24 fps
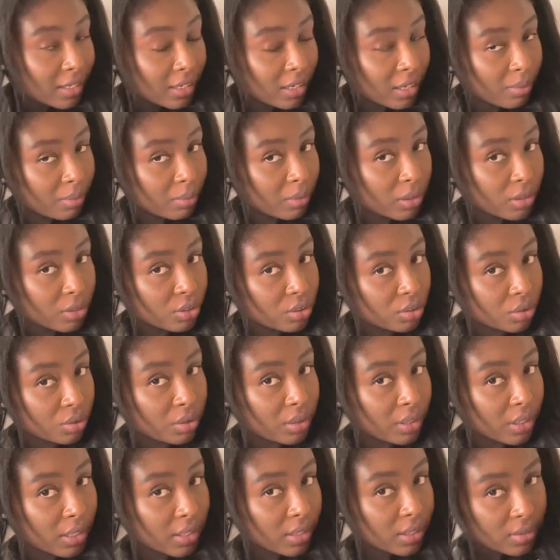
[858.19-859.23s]
I'm going to show you
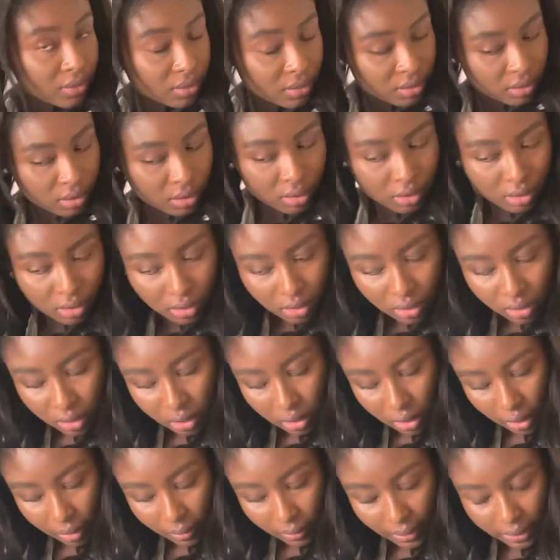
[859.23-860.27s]
guys
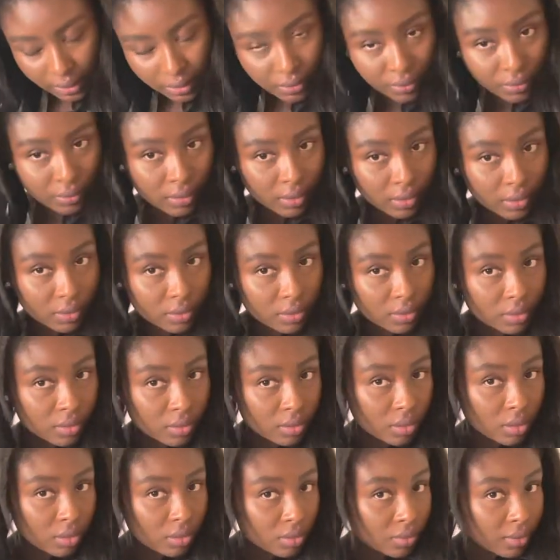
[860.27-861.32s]
how I do this.
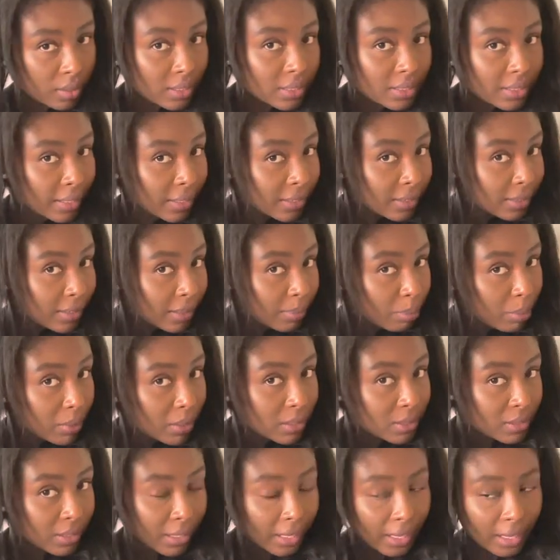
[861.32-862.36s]
So I take the
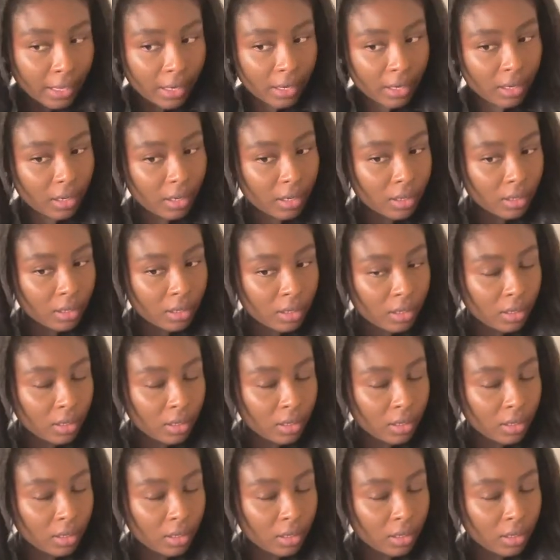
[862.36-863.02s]
piece of hair